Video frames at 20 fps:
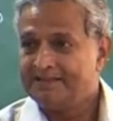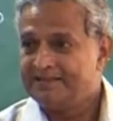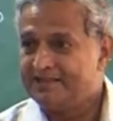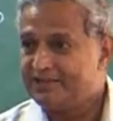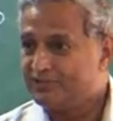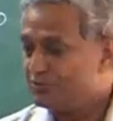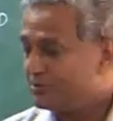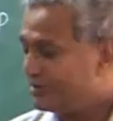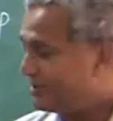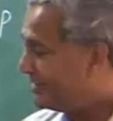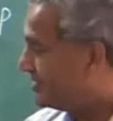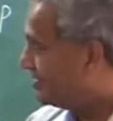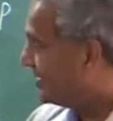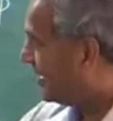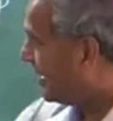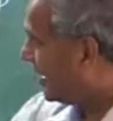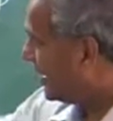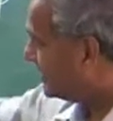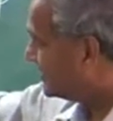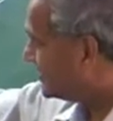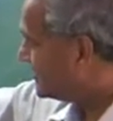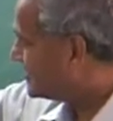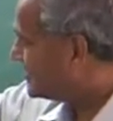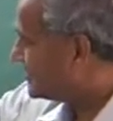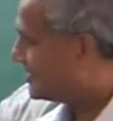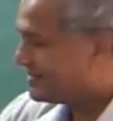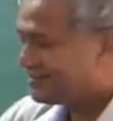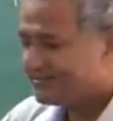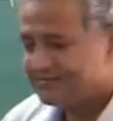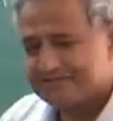that is why all
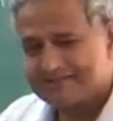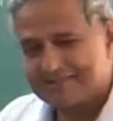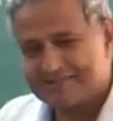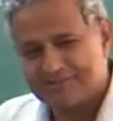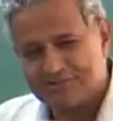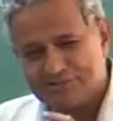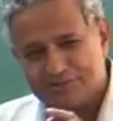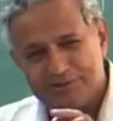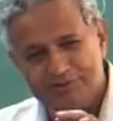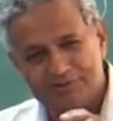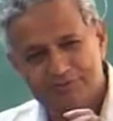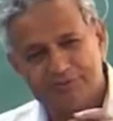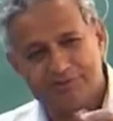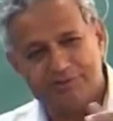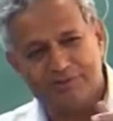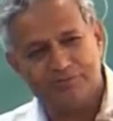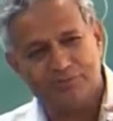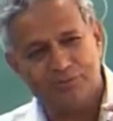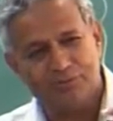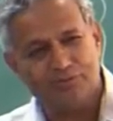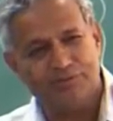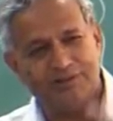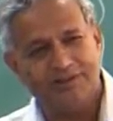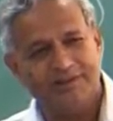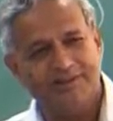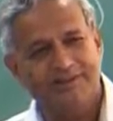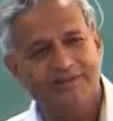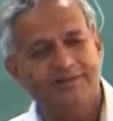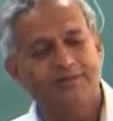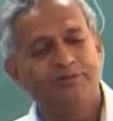these are just to give some 2
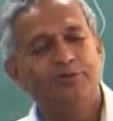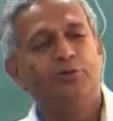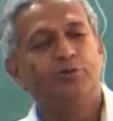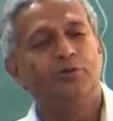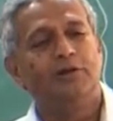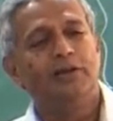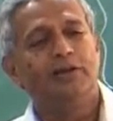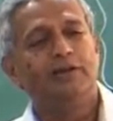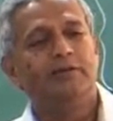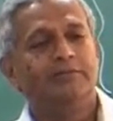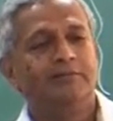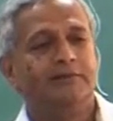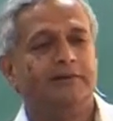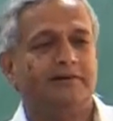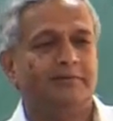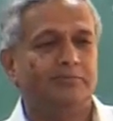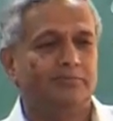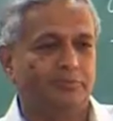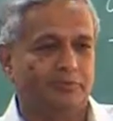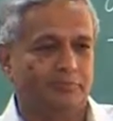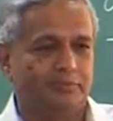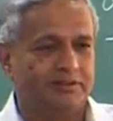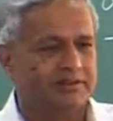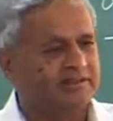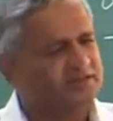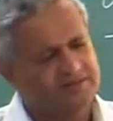degrees, you relieve the hub moment.